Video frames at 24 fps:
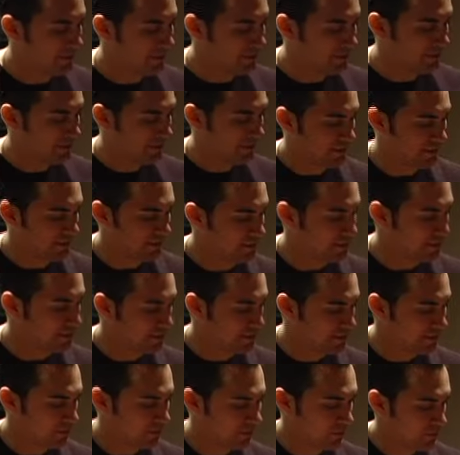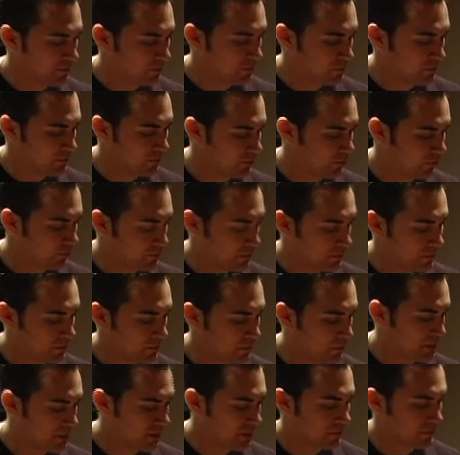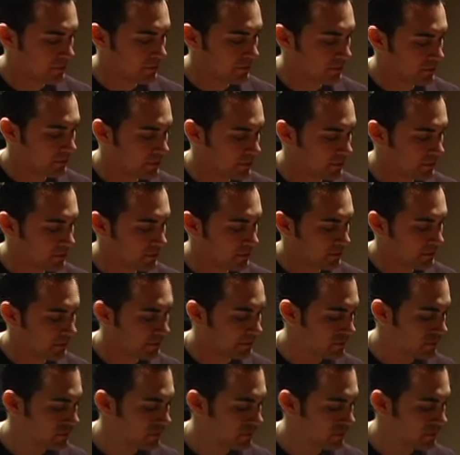and, you know, and move it around if you need to.